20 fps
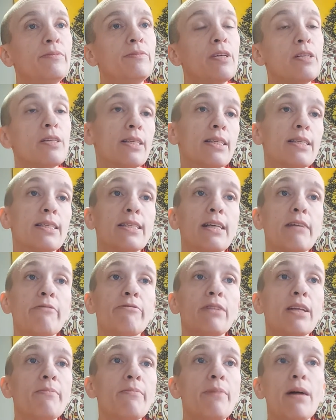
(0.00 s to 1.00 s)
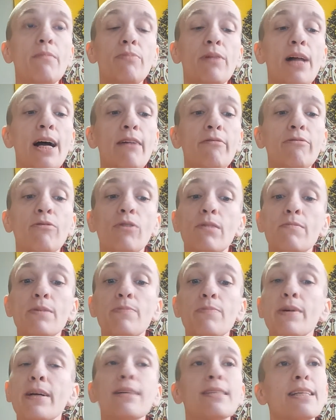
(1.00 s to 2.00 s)
This is definitely about platforms
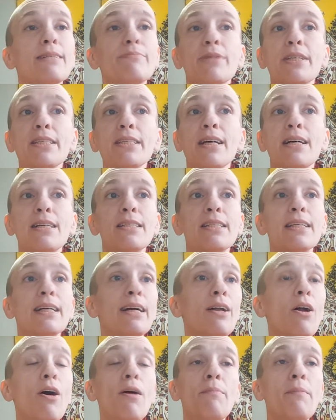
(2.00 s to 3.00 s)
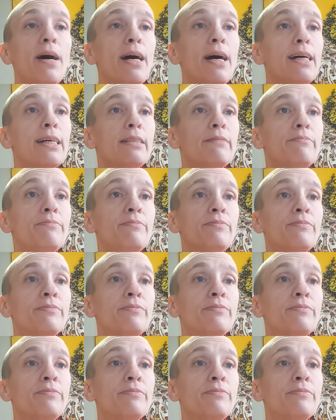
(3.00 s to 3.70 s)
because I'm discussing it on mine.